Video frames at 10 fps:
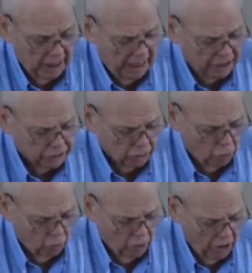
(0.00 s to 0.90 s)
And
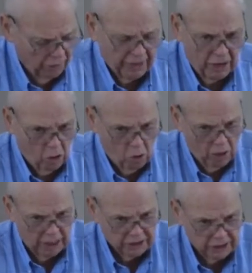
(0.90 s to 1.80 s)
so they all
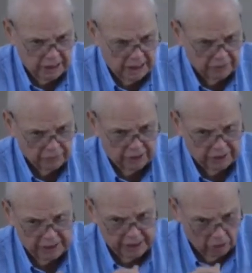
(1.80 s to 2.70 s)
got together and they